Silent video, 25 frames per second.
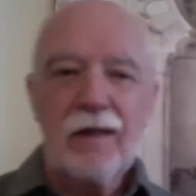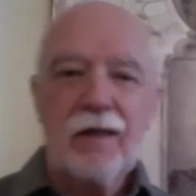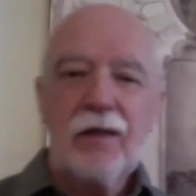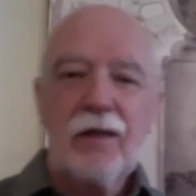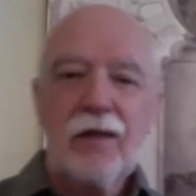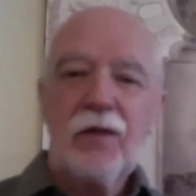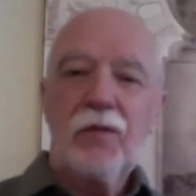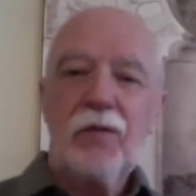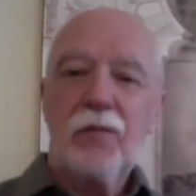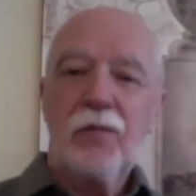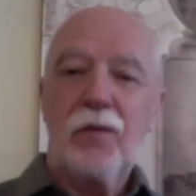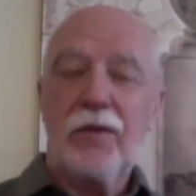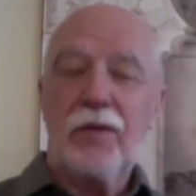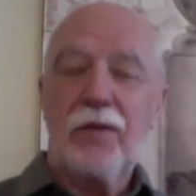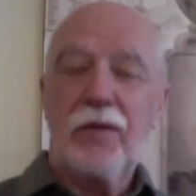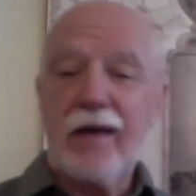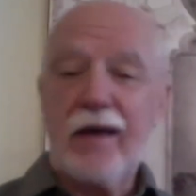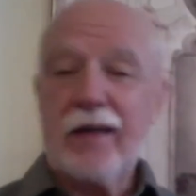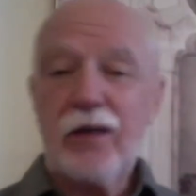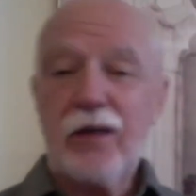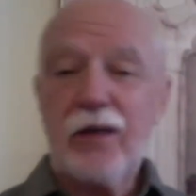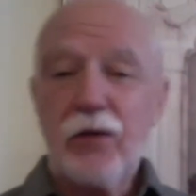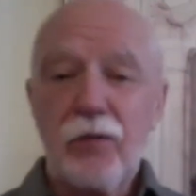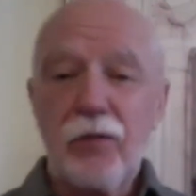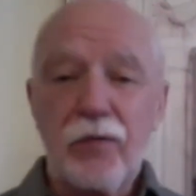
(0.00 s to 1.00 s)
Well,
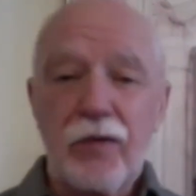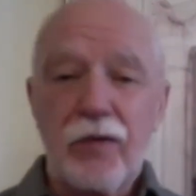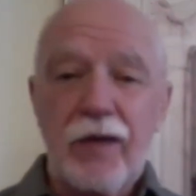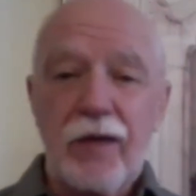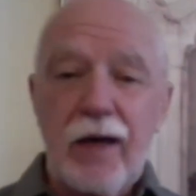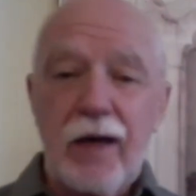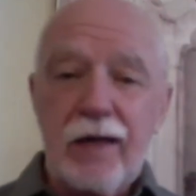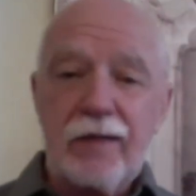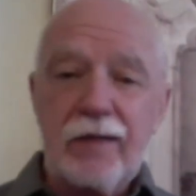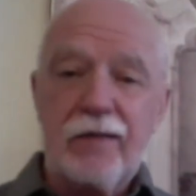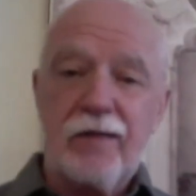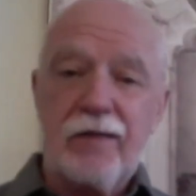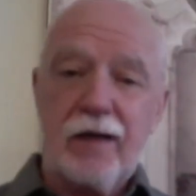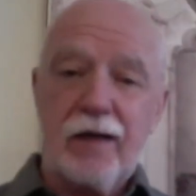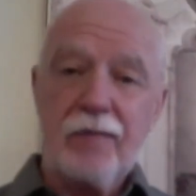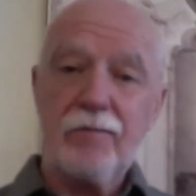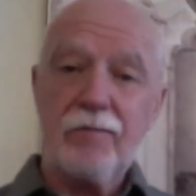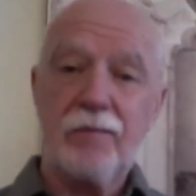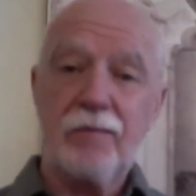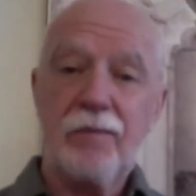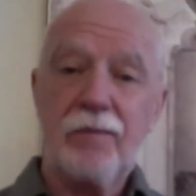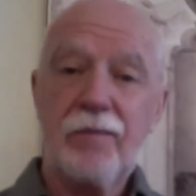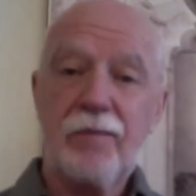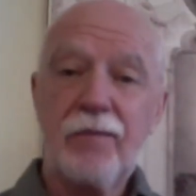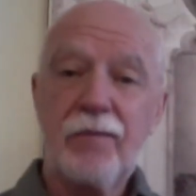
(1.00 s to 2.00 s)
thank you for that,
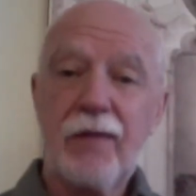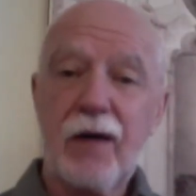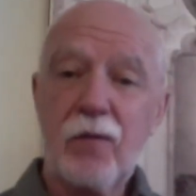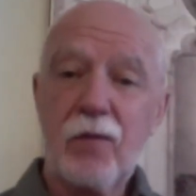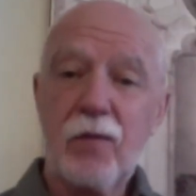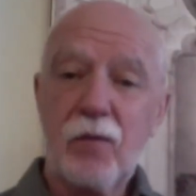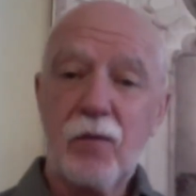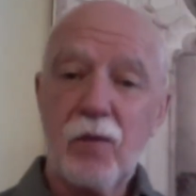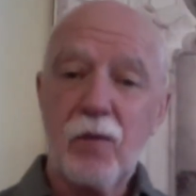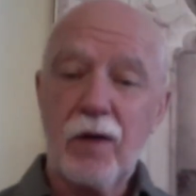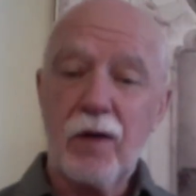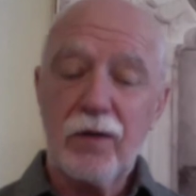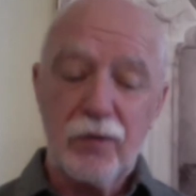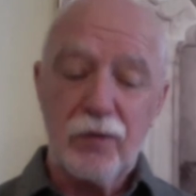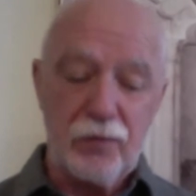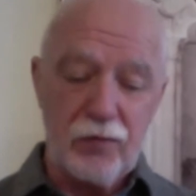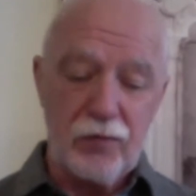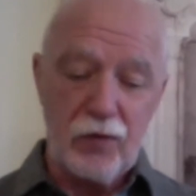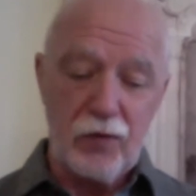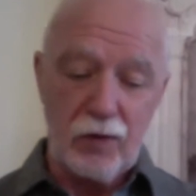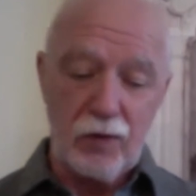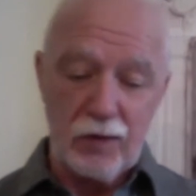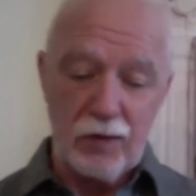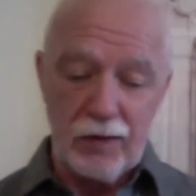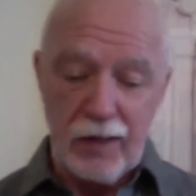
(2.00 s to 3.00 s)
that
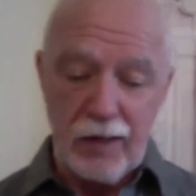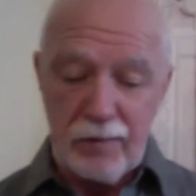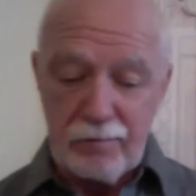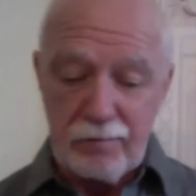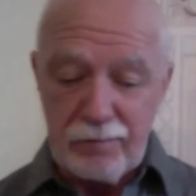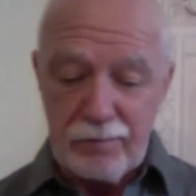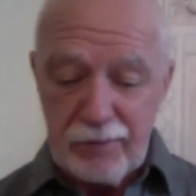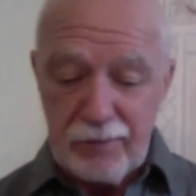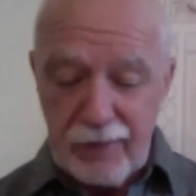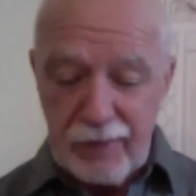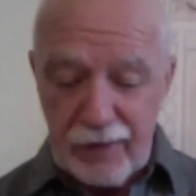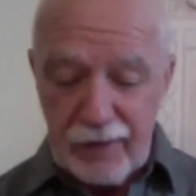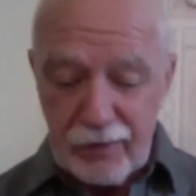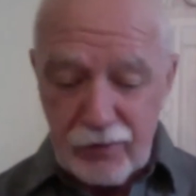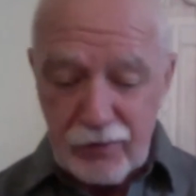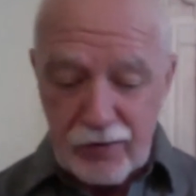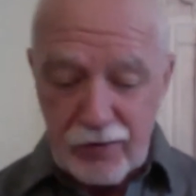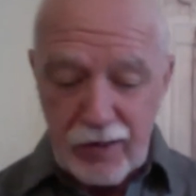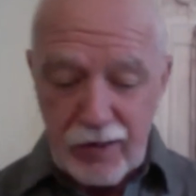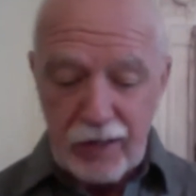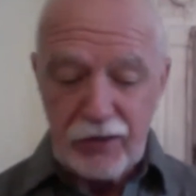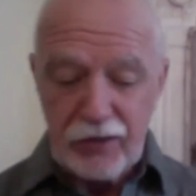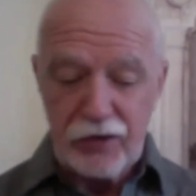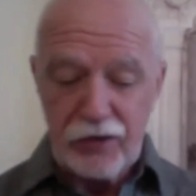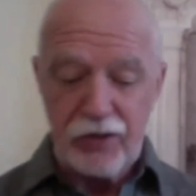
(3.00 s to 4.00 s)
wonderful
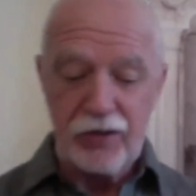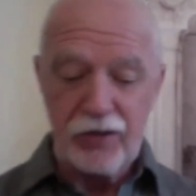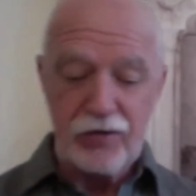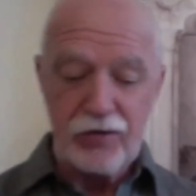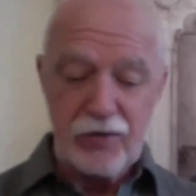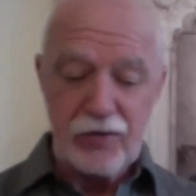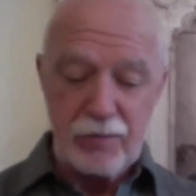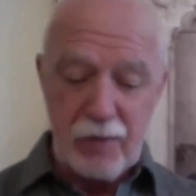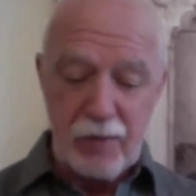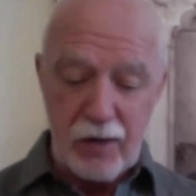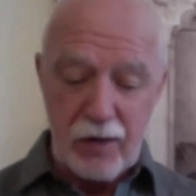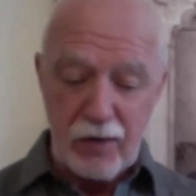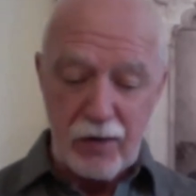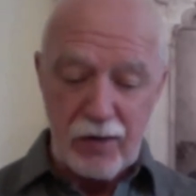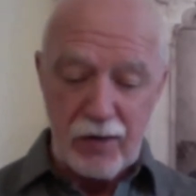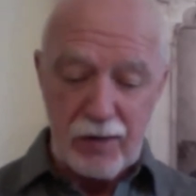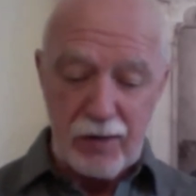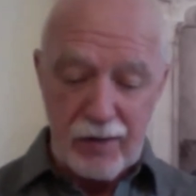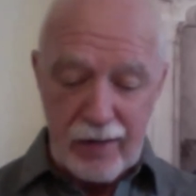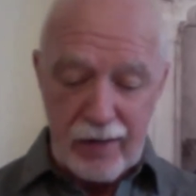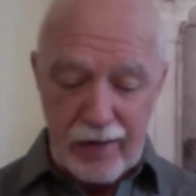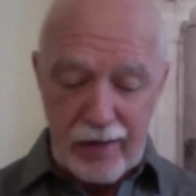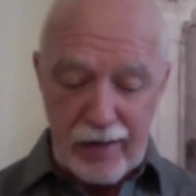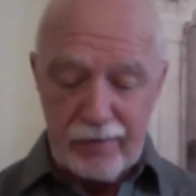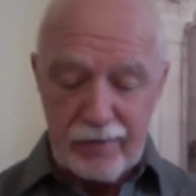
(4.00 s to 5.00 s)
introduction, Tamara,
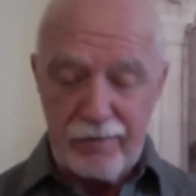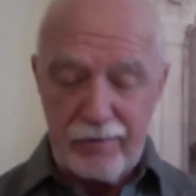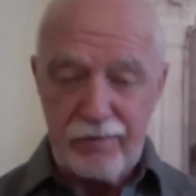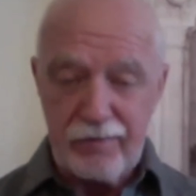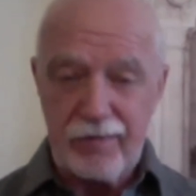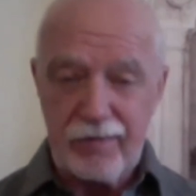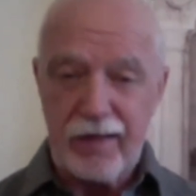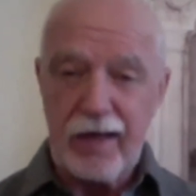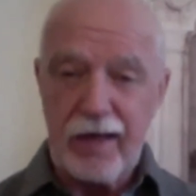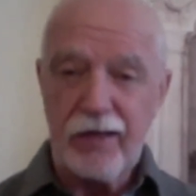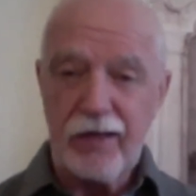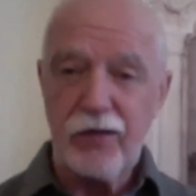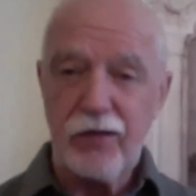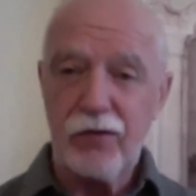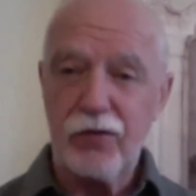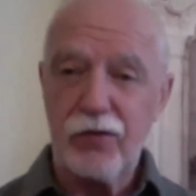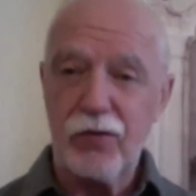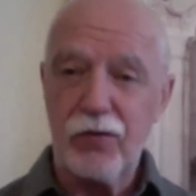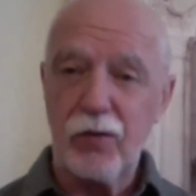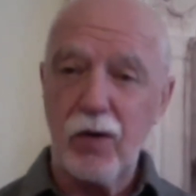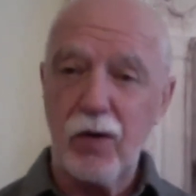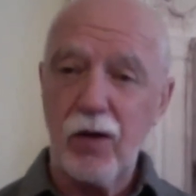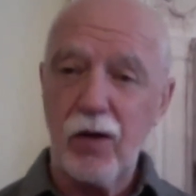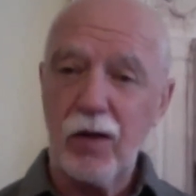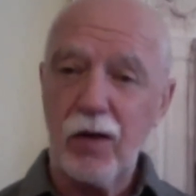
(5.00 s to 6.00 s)
and thank you to
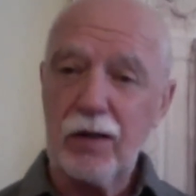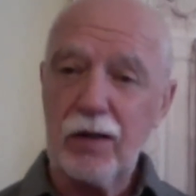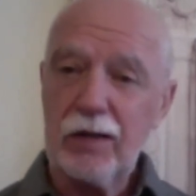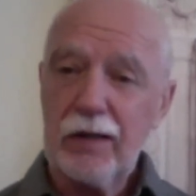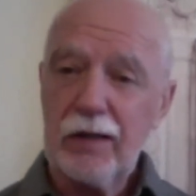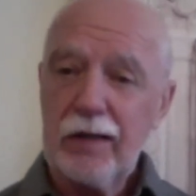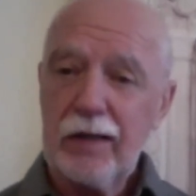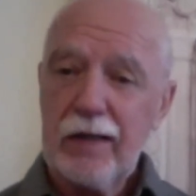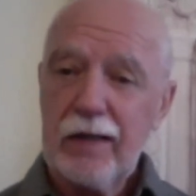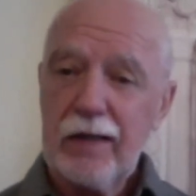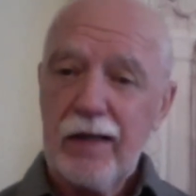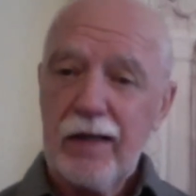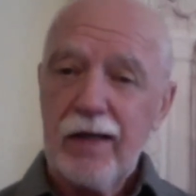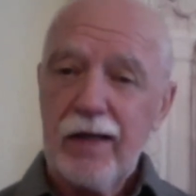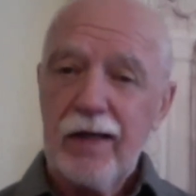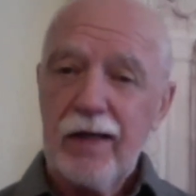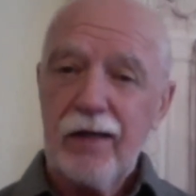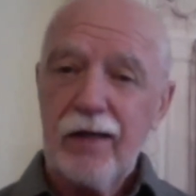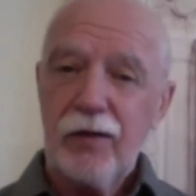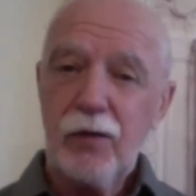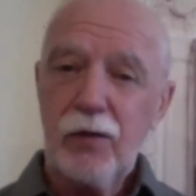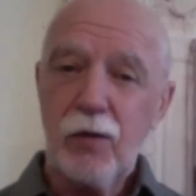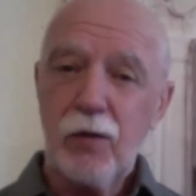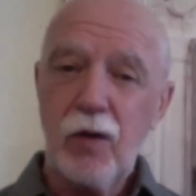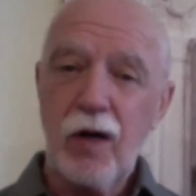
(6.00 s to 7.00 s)
all
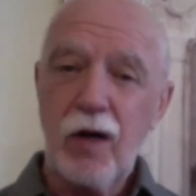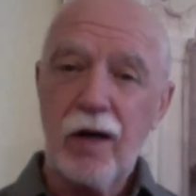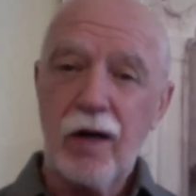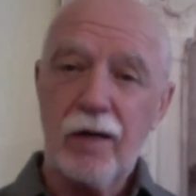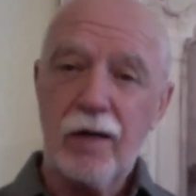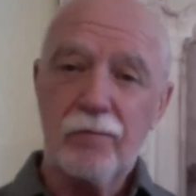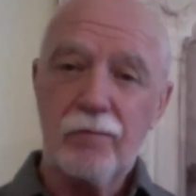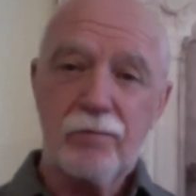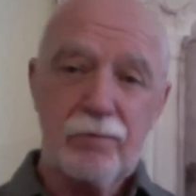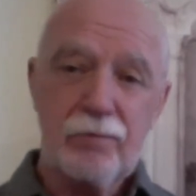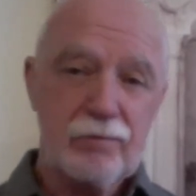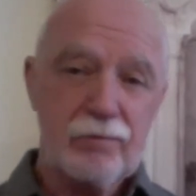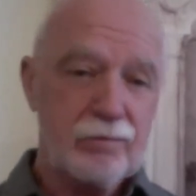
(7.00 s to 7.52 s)
who are